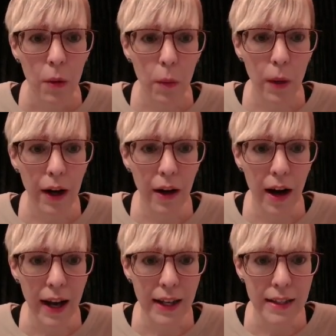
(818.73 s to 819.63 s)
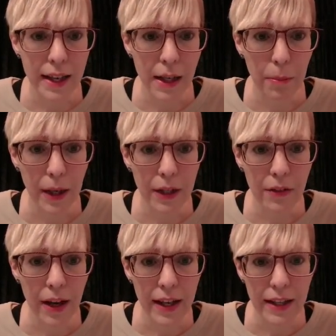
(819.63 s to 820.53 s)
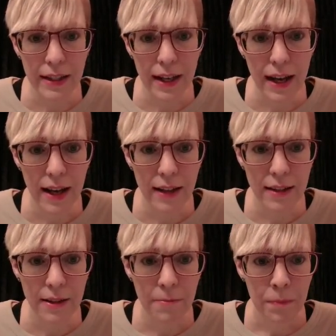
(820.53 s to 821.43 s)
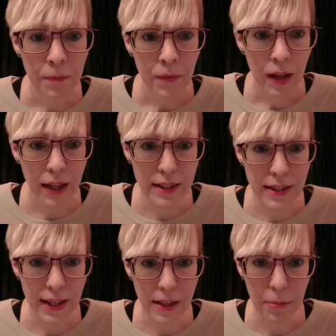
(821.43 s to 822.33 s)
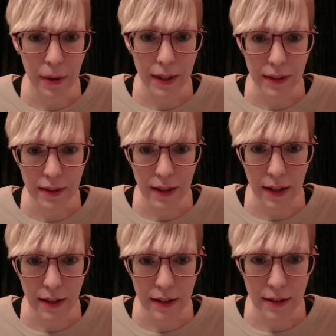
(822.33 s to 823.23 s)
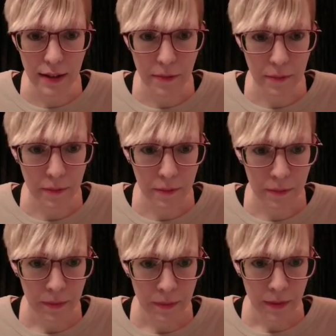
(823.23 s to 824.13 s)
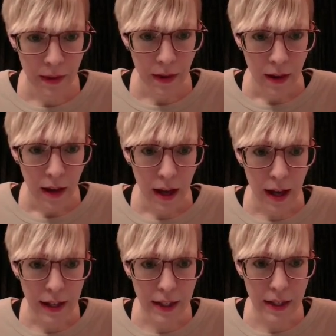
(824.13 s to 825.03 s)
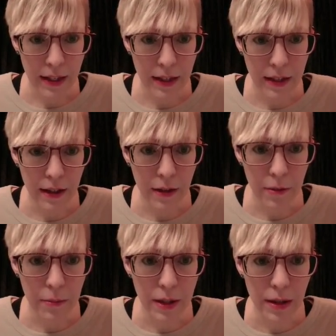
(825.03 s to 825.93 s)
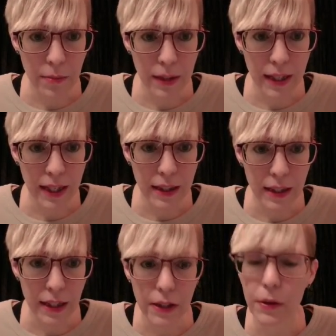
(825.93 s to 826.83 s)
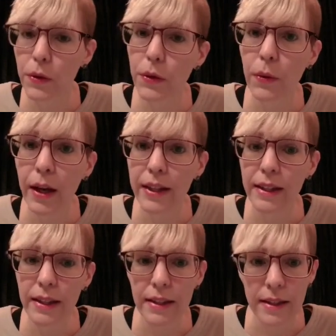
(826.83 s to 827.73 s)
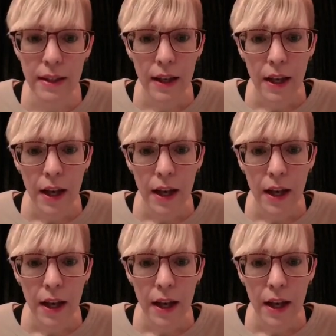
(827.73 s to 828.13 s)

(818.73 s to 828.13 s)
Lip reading: where I can take a byte array to hex. I can take a byte to hex. I can manipulate the UUIDs.